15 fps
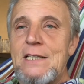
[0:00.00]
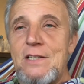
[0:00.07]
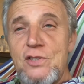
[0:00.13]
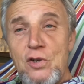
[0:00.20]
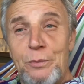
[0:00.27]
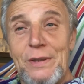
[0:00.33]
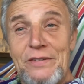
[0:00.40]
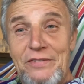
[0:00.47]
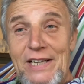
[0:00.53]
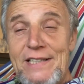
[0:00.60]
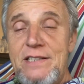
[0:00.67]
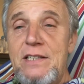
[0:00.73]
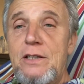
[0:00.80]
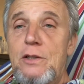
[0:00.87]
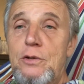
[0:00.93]
So I'm
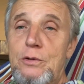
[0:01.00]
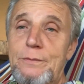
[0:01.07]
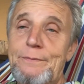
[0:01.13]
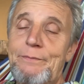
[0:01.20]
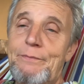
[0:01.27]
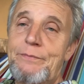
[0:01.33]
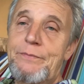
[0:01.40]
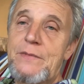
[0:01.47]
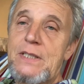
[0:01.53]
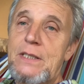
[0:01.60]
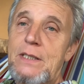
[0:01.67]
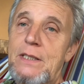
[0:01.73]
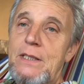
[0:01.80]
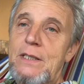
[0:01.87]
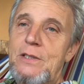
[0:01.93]
inviting you
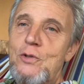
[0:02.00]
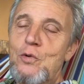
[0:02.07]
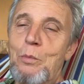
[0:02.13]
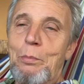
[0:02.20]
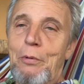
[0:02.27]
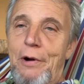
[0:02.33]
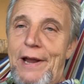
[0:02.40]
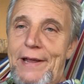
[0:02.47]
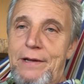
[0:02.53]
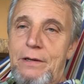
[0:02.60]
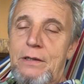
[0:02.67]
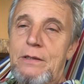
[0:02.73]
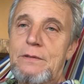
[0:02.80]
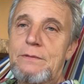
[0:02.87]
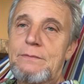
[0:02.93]
to break
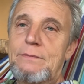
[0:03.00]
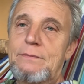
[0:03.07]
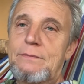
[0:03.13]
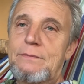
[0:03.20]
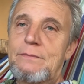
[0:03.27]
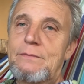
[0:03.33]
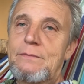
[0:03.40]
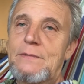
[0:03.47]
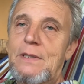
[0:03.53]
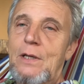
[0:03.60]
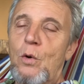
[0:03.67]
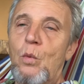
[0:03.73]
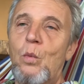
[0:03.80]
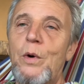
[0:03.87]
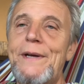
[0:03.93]

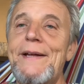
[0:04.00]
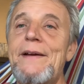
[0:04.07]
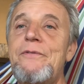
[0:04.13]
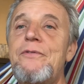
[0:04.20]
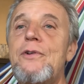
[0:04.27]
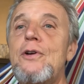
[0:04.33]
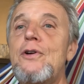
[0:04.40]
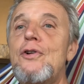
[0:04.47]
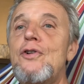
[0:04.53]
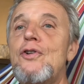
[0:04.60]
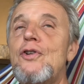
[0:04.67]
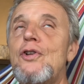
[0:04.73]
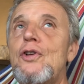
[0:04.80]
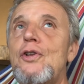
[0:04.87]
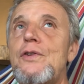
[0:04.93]
whatever
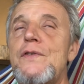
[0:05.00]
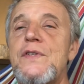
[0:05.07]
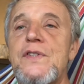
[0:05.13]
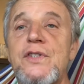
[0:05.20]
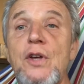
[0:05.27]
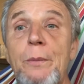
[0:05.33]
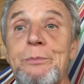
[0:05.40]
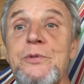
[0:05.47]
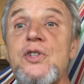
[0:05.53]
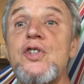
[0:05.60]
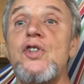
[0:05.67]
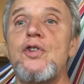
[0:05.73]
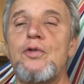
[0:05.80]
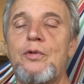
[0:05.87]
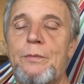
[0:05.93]

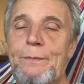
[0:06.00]
stops you